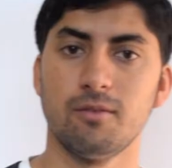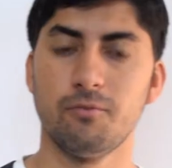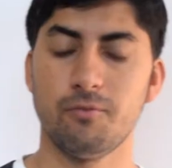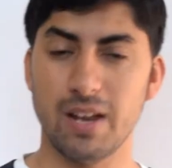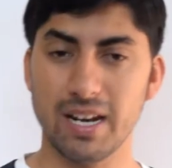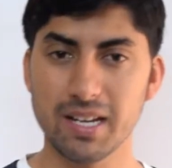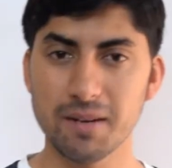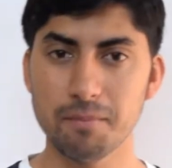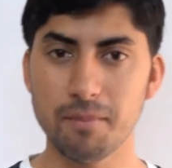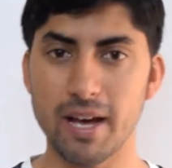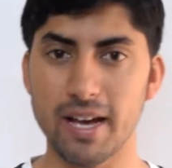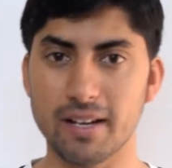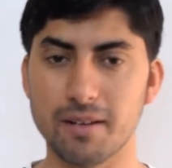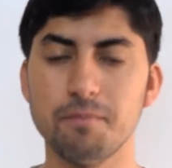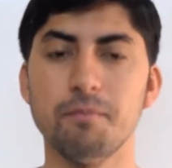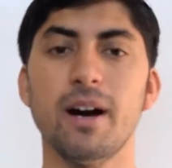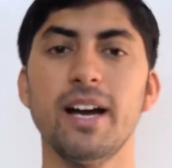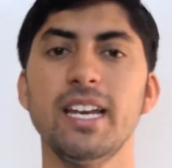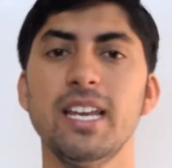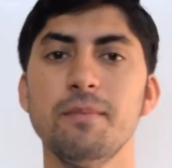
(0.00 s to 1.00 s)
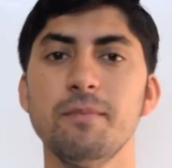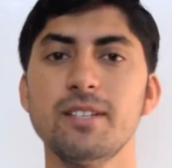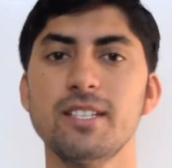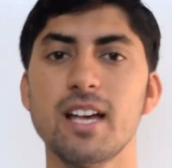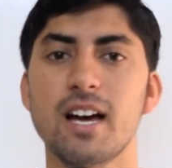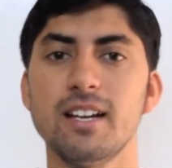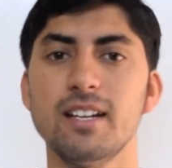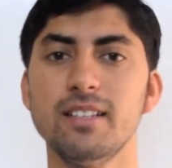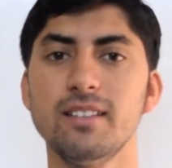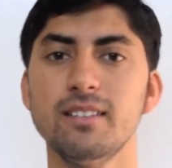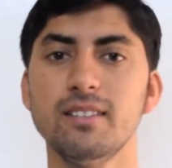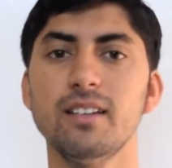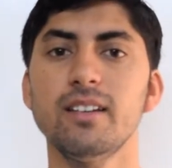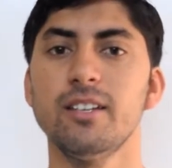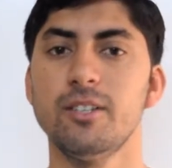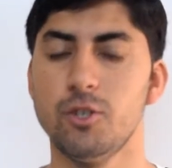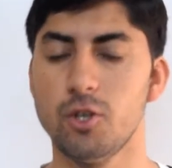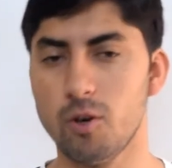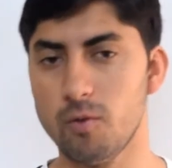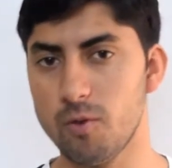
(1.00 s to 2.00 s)
Welcome back. My name is Anand.
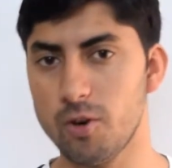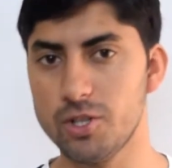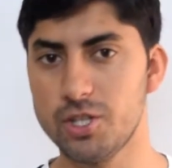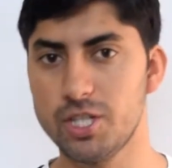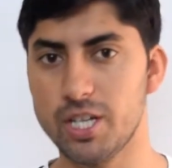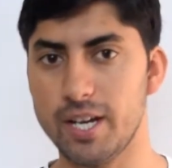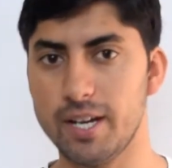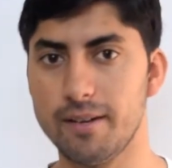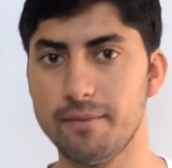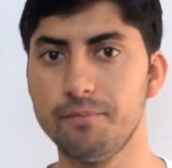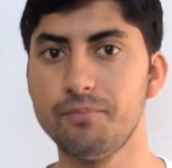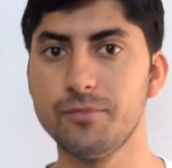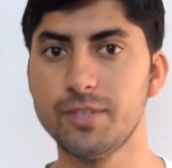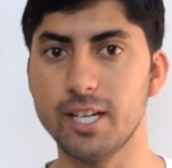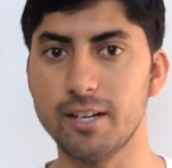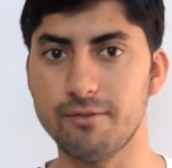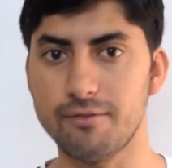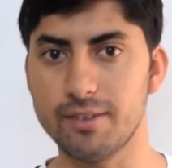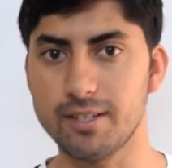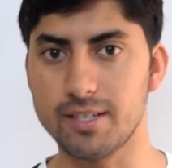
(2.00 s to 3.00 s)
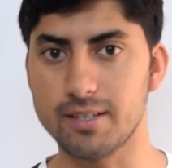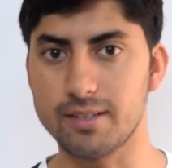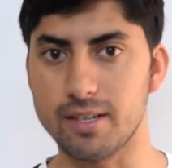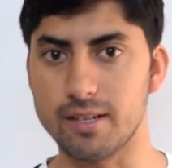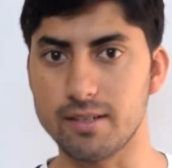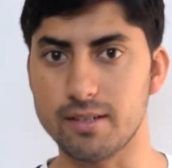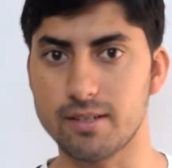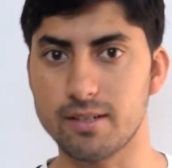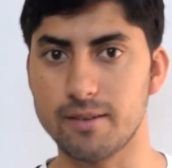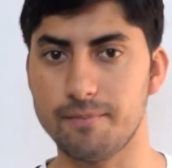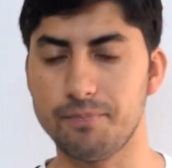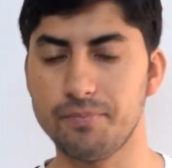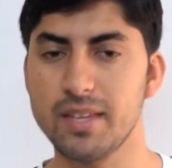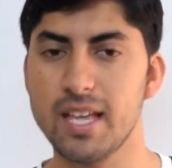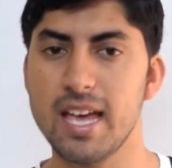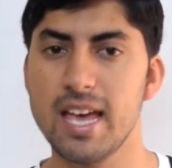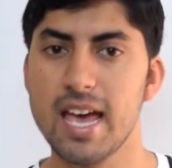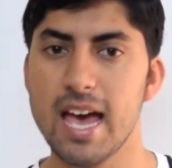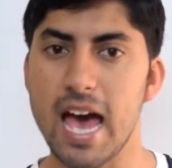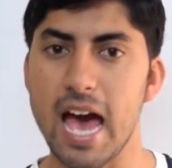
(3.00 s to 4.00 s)
You're watching Young Physicist.
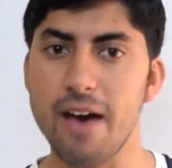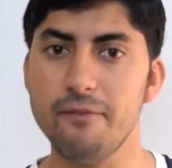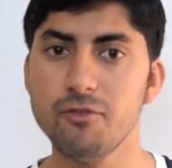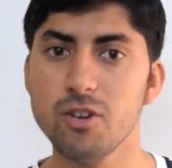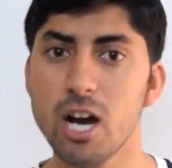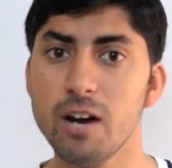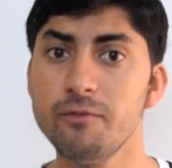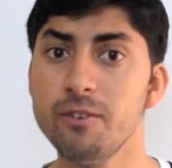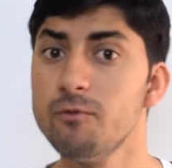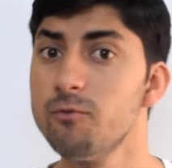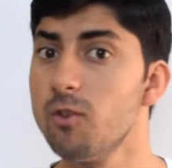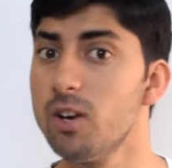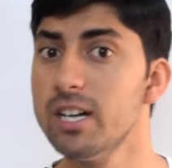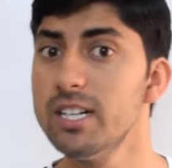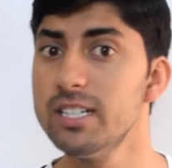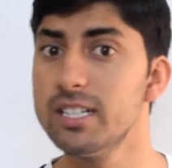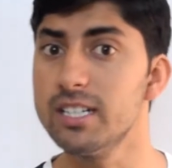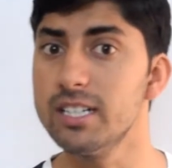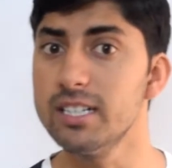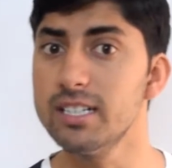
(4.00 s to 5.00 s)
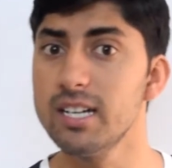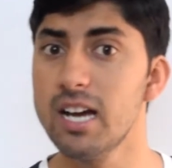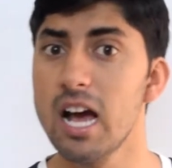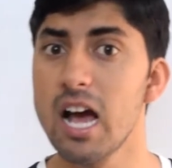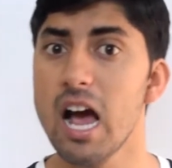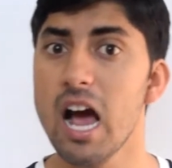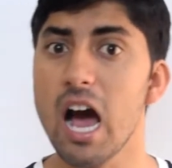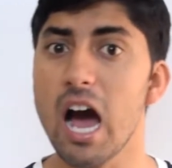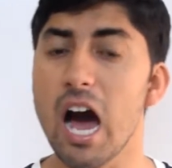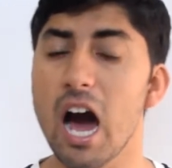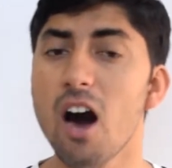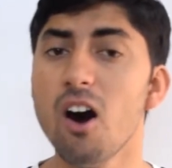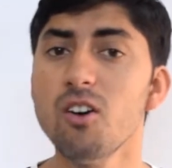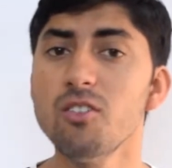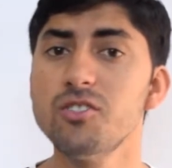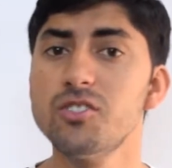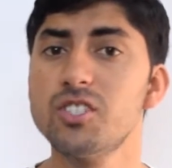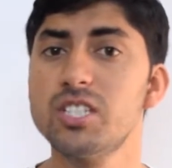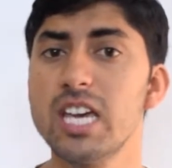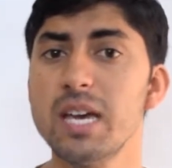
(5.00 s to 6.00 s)
Have you ever wondered how
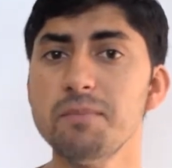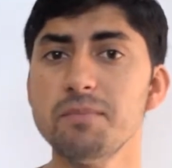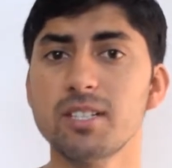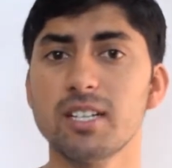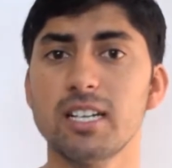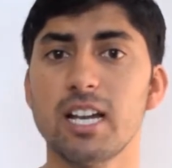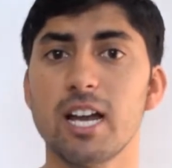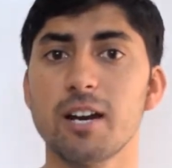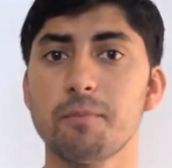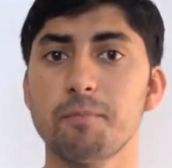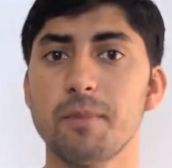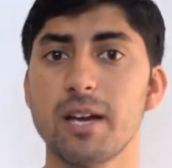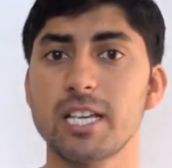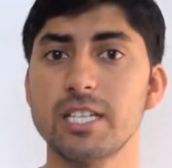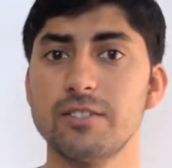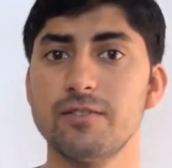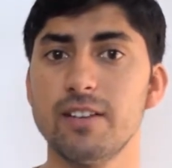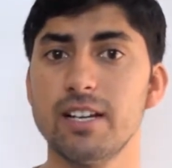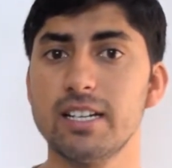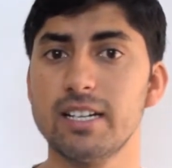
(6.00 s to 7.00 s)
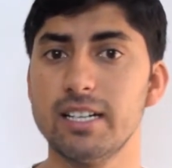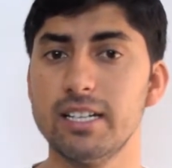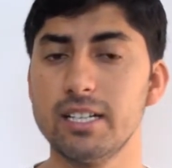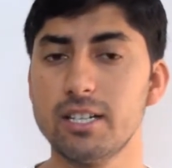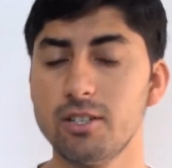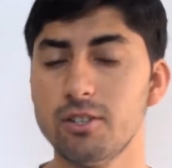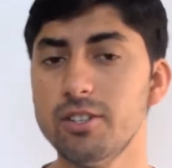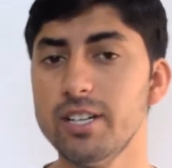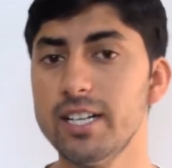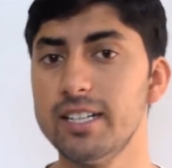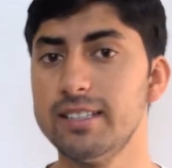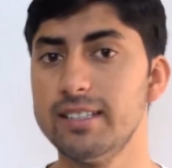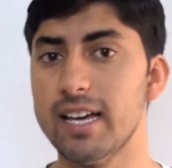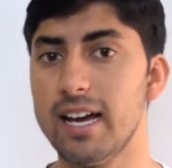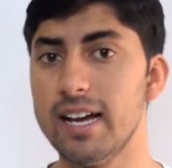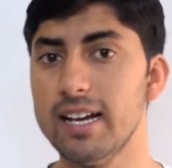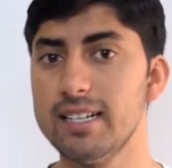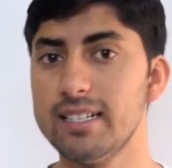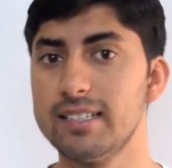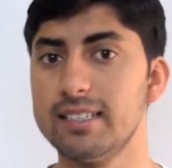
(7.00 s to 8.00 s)
James Clerk Maxwell concluded
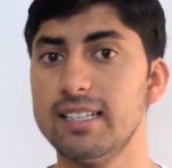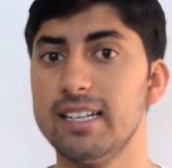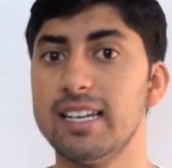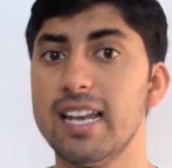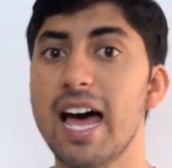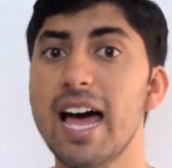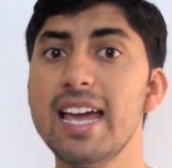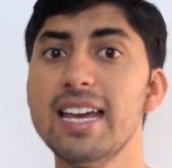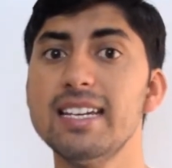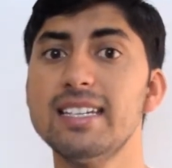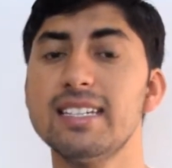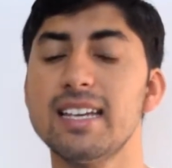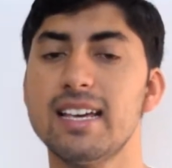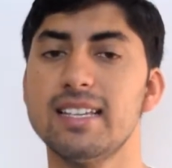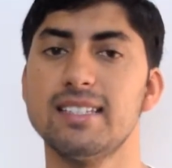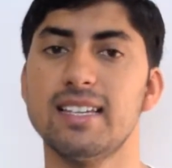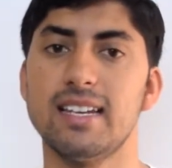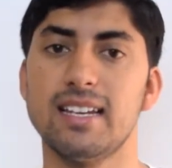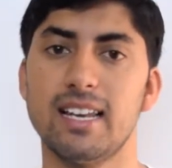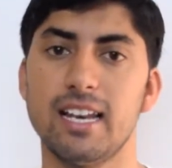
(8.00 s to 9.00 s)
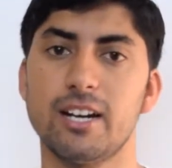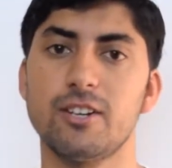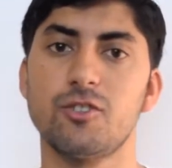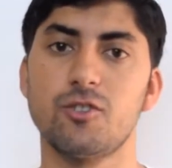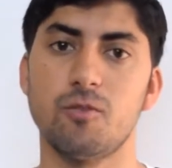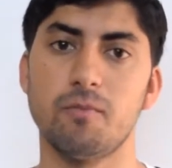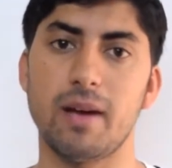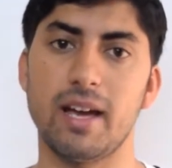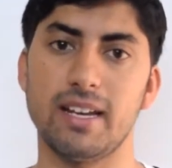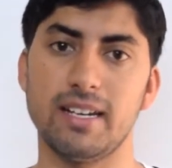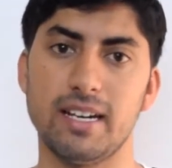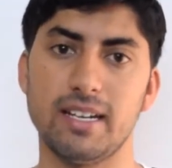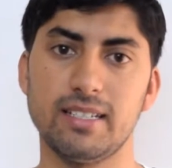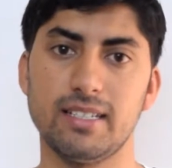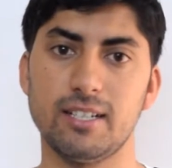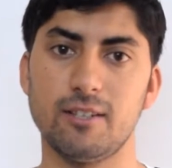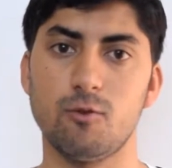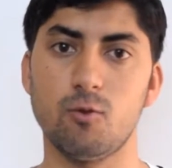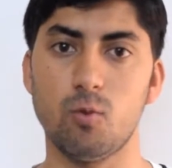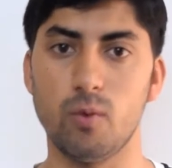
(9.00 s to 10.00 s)
that the light is an
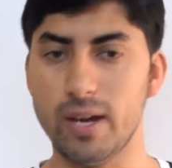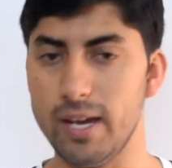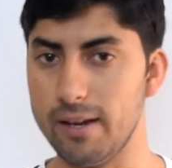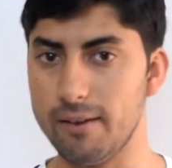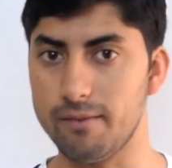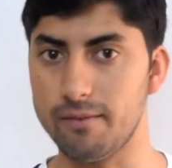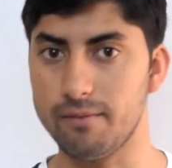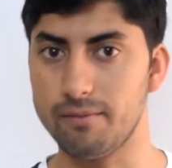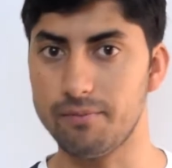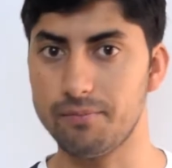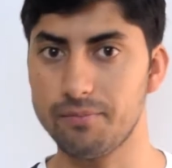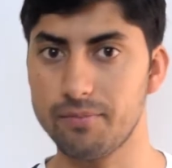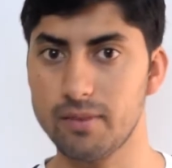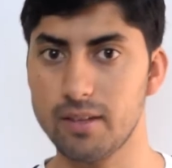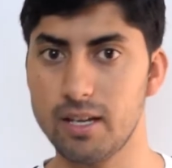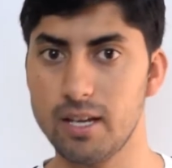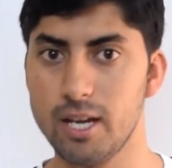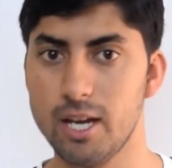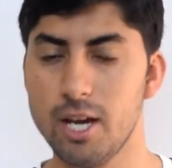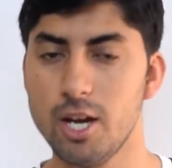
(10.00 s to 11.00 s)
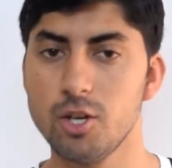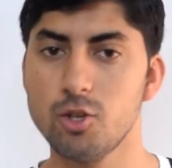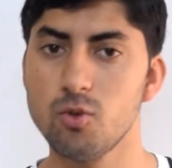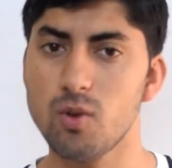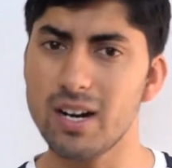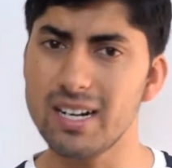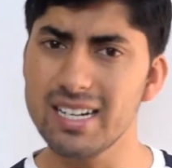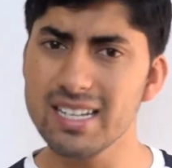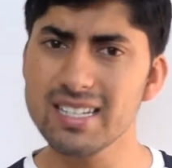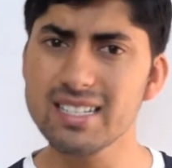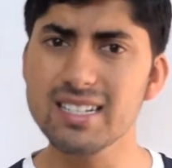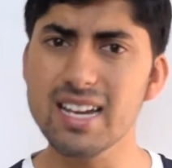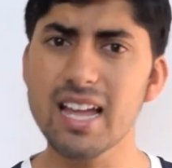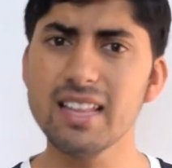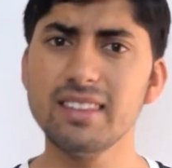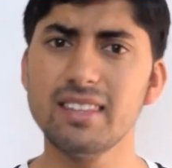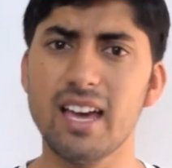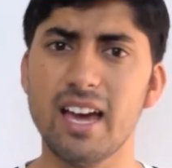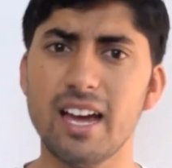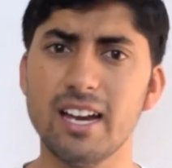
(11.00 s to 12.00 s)
electromagnetic wave? To
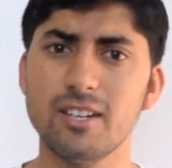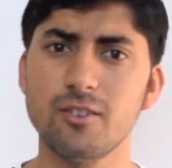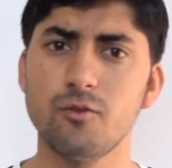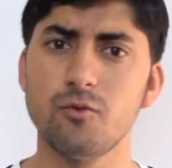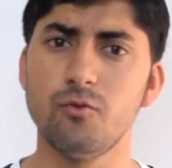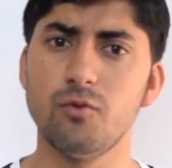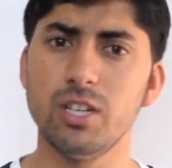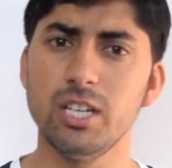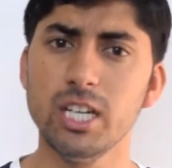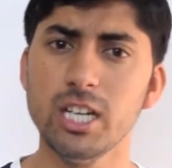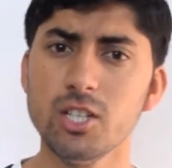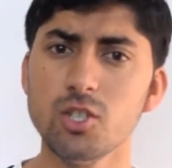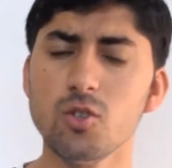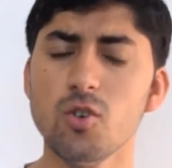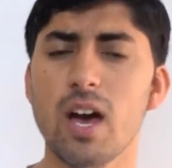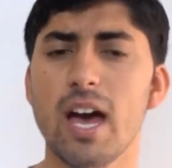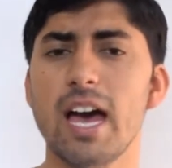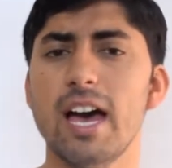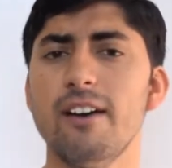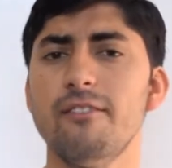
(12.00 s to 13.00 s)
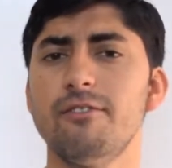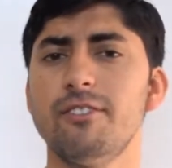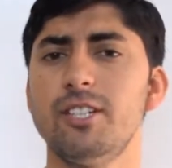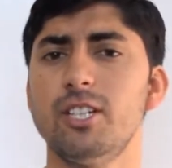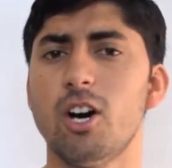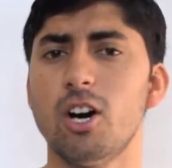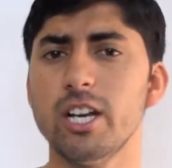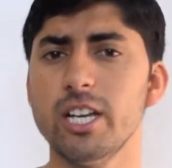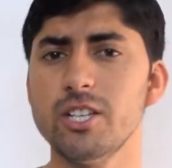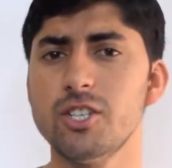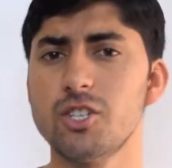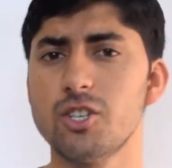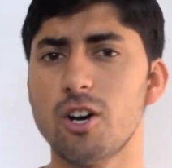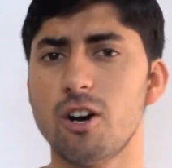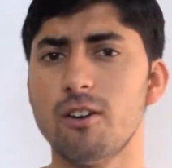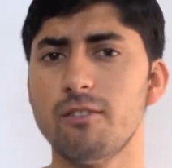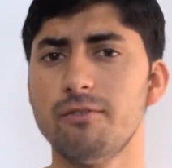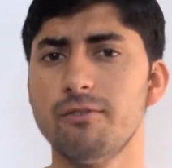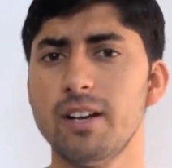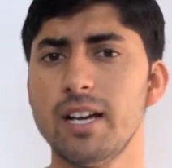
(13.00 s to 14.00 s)
understand that, we need to have a knowledge
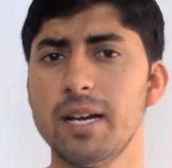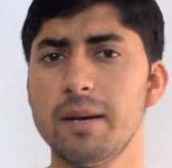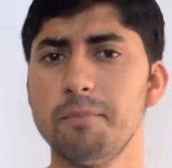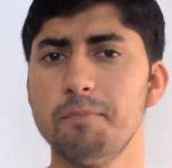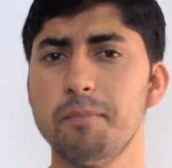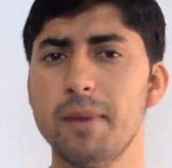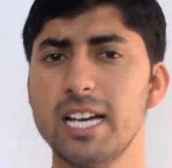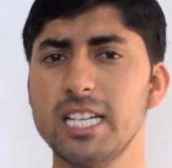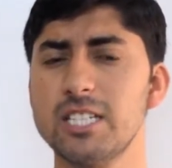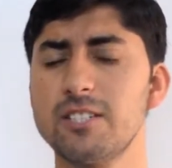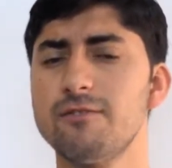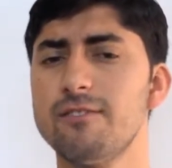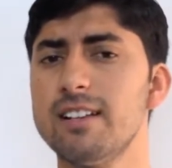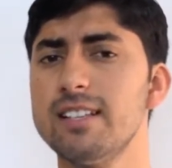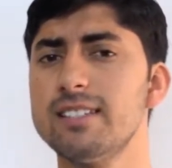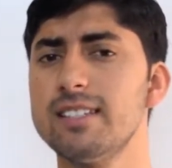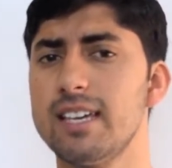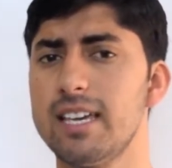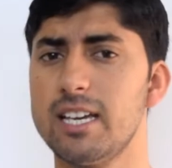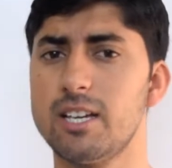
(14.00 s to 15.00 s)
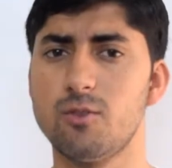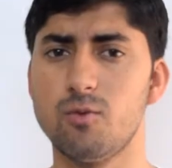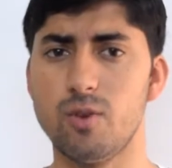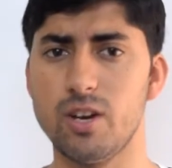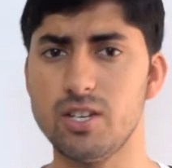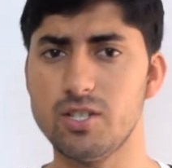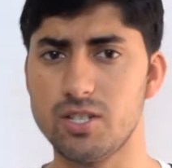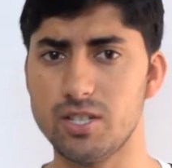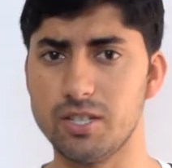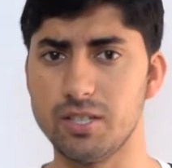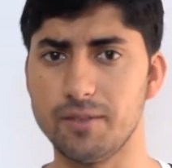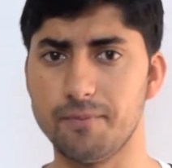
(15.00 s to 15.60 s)
of Maxwell's equation.